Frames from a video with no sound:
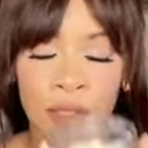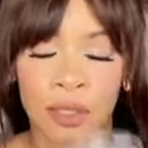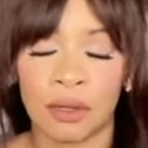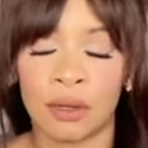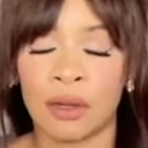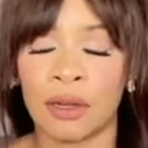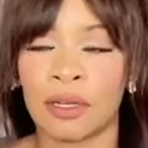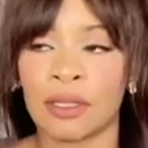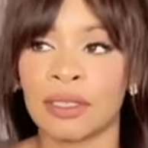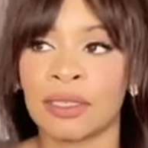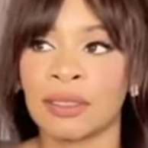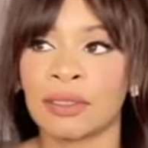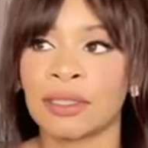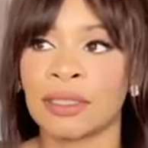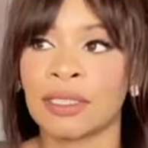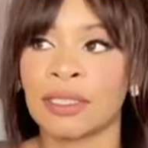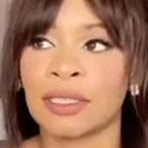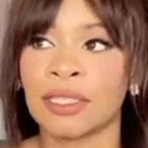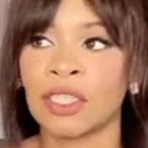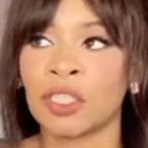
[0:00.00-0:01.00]
Oh,
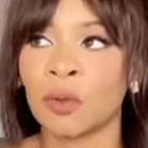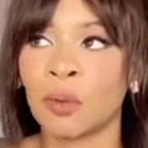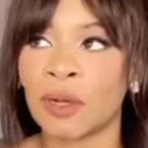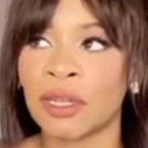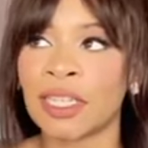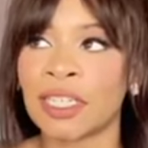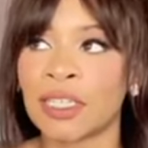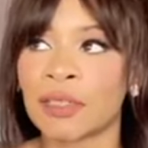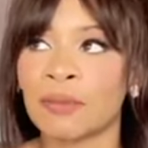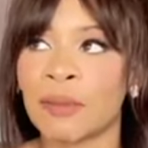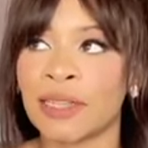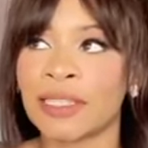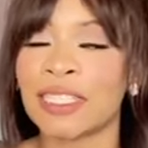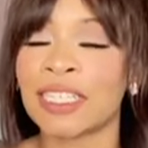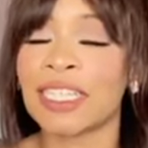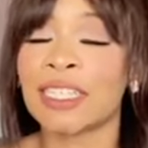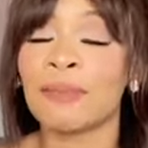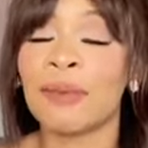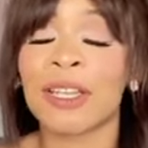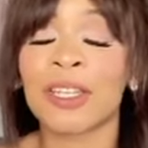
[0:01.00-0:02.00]
you know what this smells?
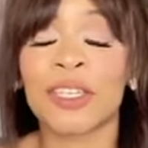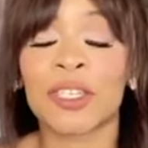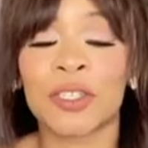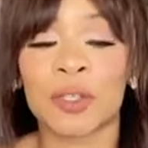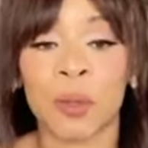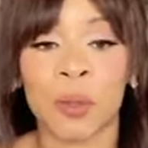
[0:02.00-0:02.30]
This smells so